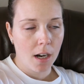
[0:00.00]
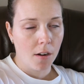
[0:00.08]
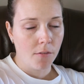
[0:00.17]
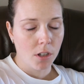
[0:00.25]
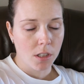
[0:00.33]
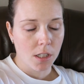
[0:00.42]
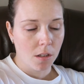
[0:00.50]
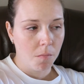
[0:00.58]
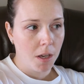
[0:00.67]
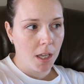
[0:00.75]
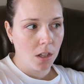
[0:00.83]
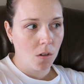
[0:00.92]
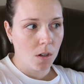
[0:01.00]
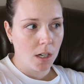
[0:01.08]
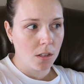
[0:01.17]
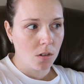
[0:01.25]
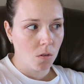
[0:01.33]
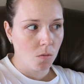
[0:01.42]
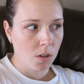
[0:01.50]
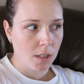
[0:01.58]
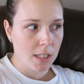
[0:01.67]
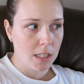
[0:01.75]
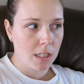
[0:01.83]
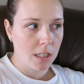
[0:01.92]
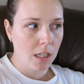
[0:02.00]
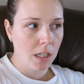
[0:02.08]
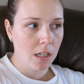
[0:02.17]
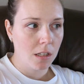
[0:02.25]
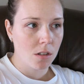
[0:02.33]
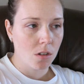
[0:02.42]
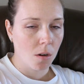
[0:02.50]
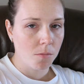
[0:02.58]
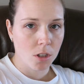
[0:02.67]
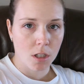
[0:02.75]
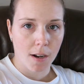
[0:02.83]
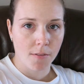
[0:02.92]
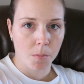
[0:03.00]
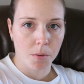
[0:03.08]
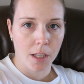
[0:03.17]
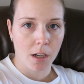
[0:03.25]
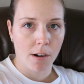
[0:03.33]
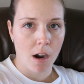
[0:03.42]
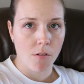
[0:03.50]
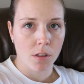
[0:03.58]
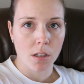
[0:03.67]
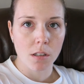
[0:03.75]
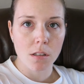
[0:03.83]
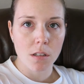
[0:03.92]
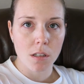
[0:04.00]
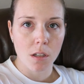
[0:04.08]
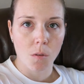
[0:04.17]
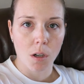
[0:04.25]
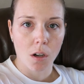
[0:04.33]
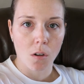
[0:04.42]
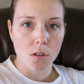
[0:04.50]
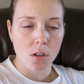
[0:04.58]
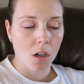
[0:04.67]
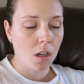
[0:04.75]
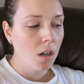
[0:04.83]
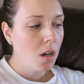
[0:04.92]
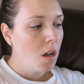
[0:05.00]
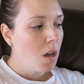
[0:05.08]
and I've looked in the manual and I don't really see it, so I'm just gonna have to play around with it to see what goes on.